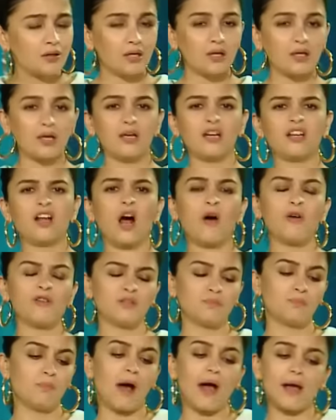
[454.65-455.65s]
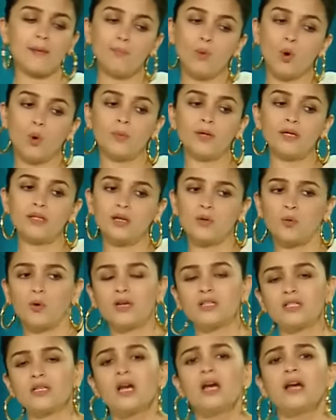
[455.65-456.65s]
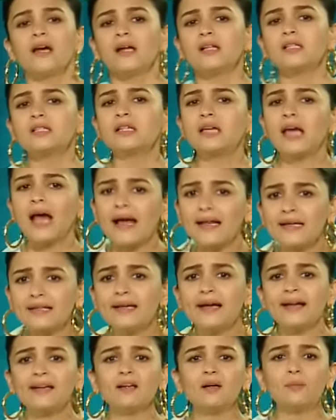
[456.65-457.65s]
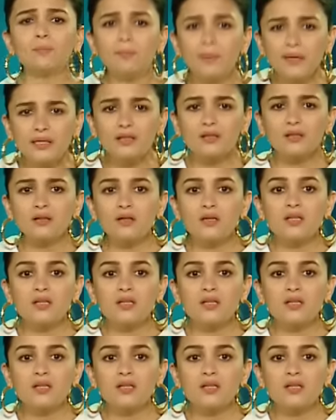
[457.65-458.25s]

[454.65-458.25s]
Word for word: thinking, and how is my moment, what is... It can get a bit